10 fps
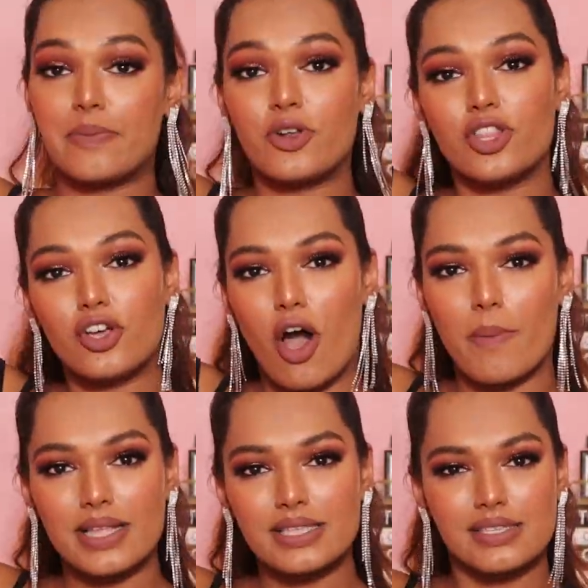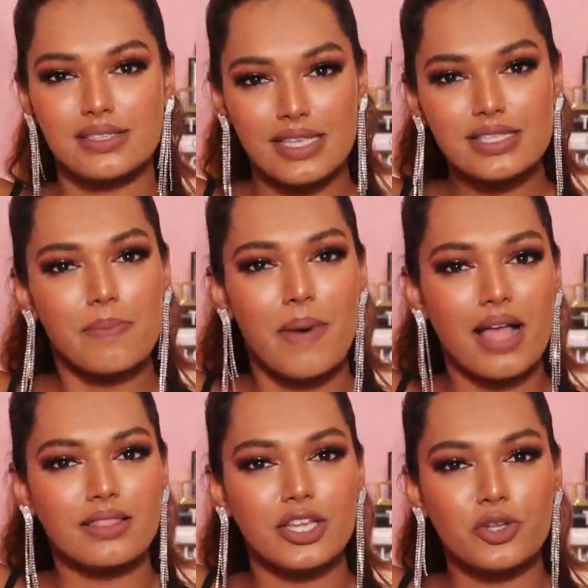Let me know in the comments, is this a
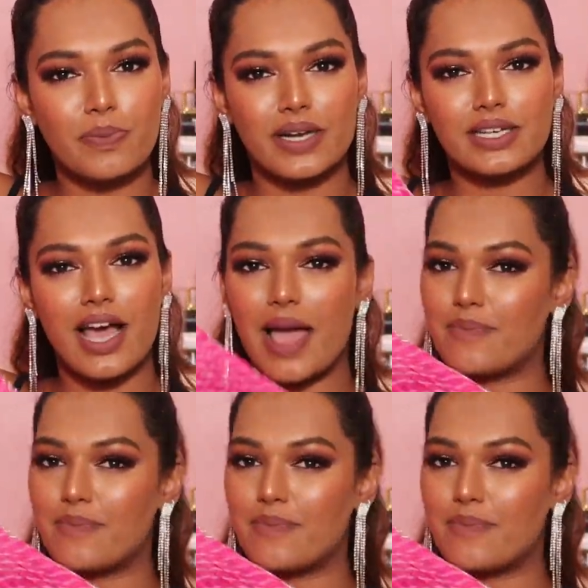bandhani dupatta?